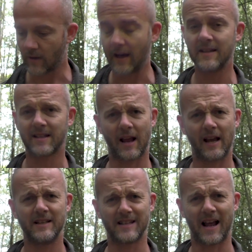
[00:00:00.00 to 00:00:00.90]
At least,
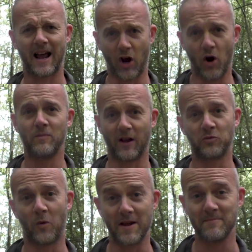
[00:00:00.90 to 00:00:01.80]
at least I hope
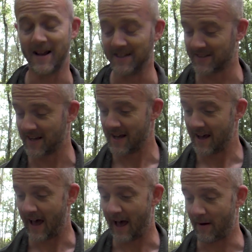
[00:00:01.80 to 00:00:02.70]
that's what he meant.
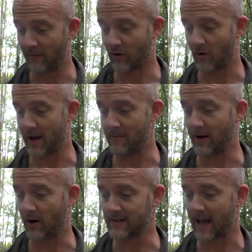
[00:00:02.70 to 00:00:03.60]
Uh, I've got here
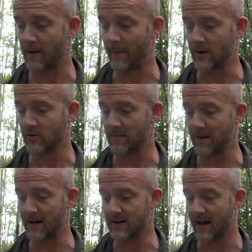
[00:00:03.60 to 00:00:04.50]
my notes: elementary,
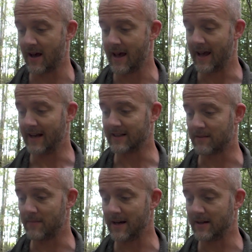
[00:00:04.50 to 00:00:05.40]
immediate,
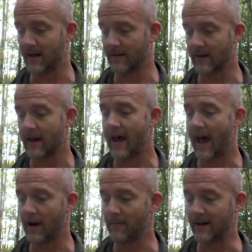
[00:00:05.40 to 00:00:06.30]
intermediate,
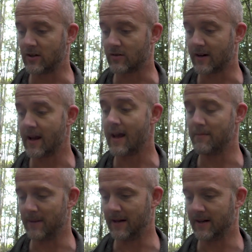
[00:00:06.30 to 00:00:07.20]
elementary,
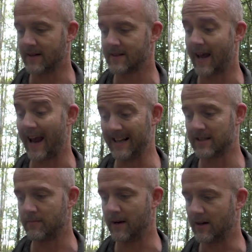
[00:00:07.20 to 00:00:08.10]
immediate,
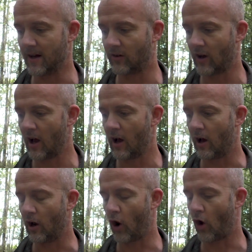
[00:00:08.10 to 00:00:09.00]
intermediate,
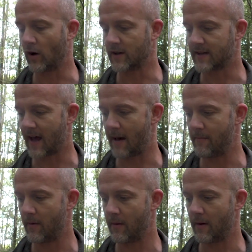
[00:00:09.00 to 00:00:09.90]
longer
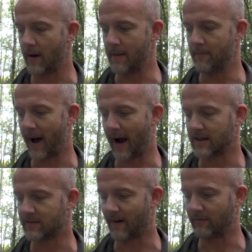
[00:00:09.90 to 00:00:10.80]
term,
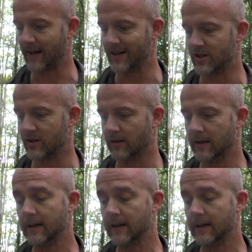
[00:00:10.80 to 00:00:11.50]
impact, foundational.